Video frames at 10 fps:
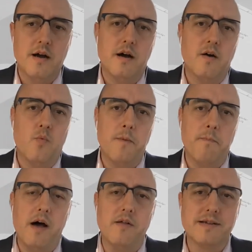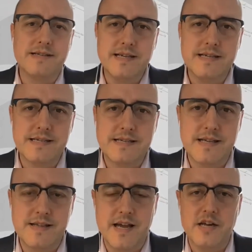what policies
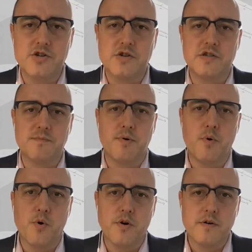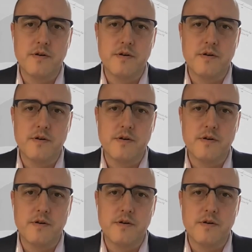that they should support